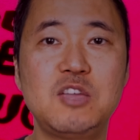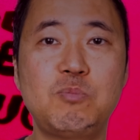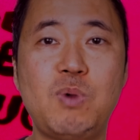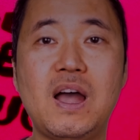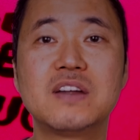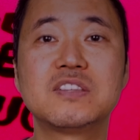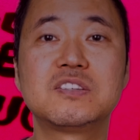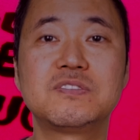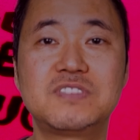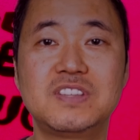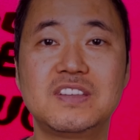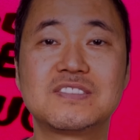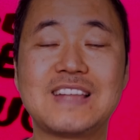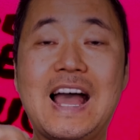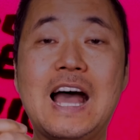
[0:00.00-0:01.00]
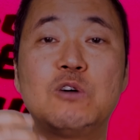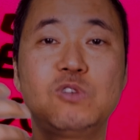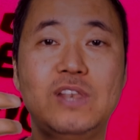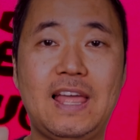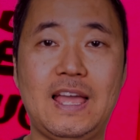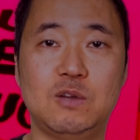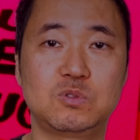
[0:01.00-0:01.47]
positive things out
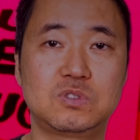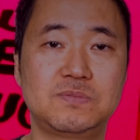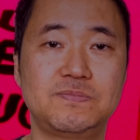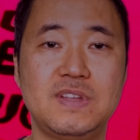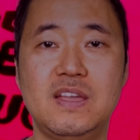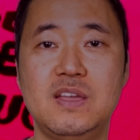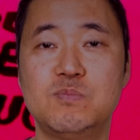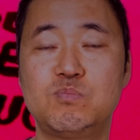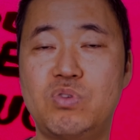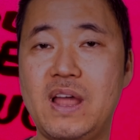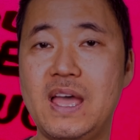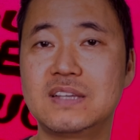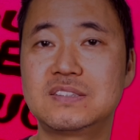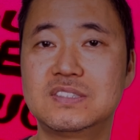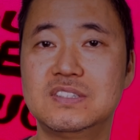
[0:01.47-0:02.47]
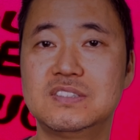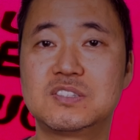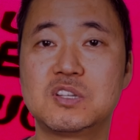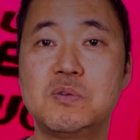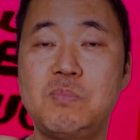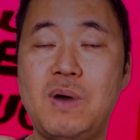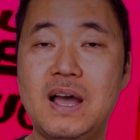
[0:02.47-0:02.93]
loud.
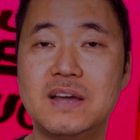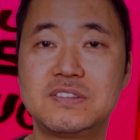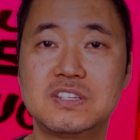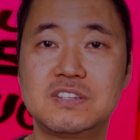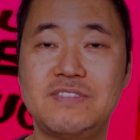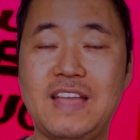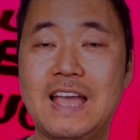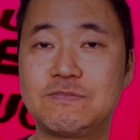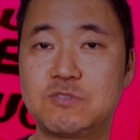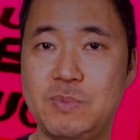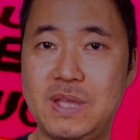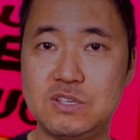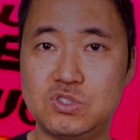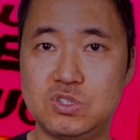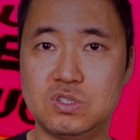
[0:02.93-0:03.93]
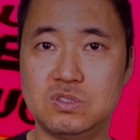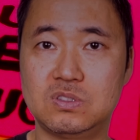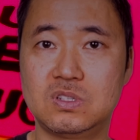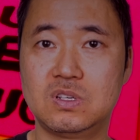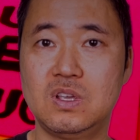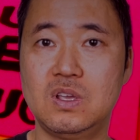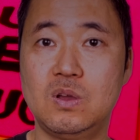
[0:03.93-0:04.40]
Practice positive affirmation
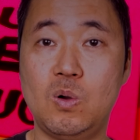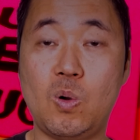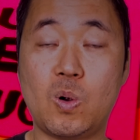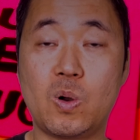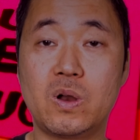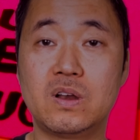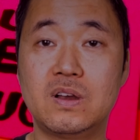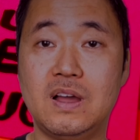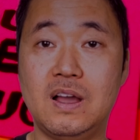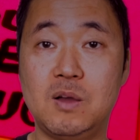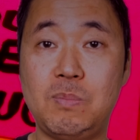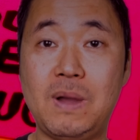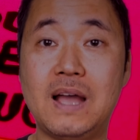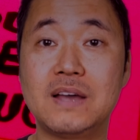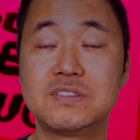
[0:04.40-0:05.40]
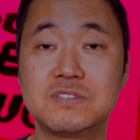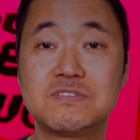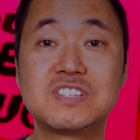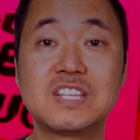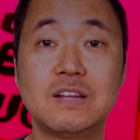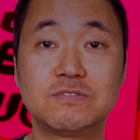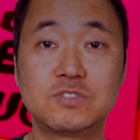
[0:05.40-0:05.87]
or positive
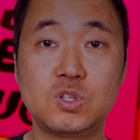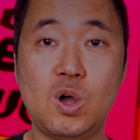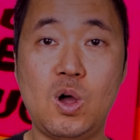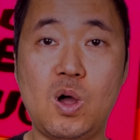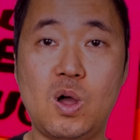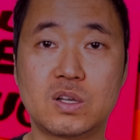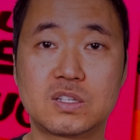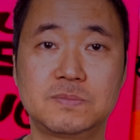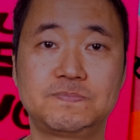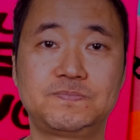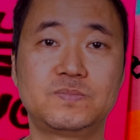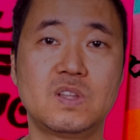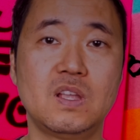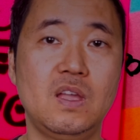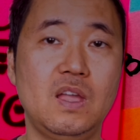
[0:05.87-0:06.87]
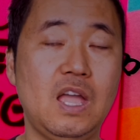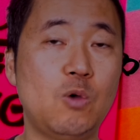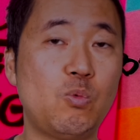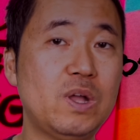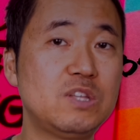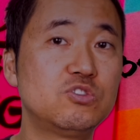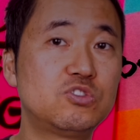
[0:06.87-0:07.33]
self-talk. And
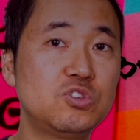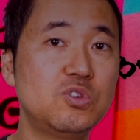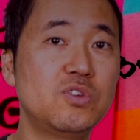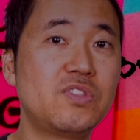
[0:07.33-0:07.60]
when you do